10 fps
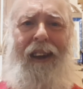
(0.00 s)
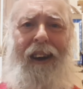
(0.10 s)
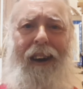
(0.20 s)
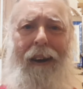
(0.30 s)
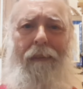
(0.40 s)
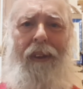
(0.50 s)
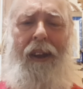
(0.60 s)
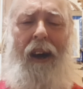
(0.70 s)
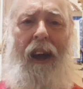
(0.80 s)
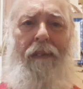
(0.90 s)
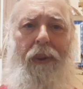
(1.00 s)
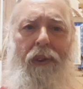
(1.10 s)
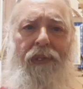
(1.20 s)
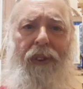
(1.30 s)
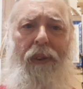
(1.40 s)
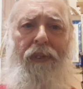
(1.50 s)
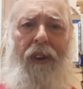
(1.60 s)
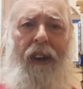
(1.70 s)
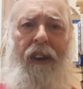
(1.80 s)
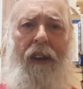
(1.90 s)
uh, then I have news for you,
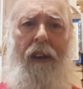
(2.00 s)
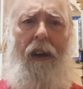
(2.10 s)
friend.